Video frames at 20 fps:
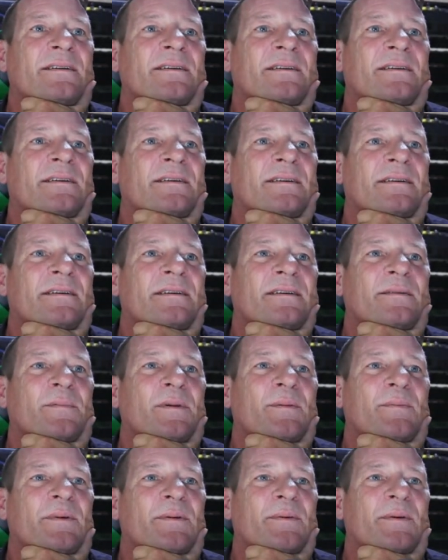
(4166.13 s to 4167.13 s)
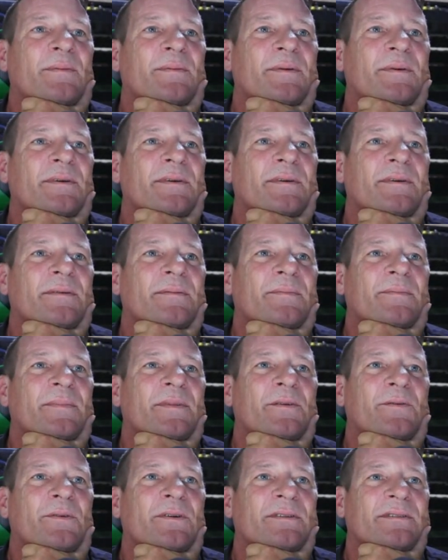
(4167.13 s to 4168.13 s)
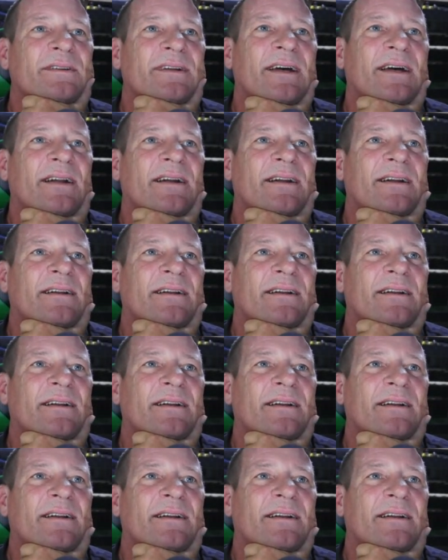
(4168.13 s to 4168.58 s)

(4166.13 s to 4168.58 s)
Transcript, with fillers: Uh, where's it at?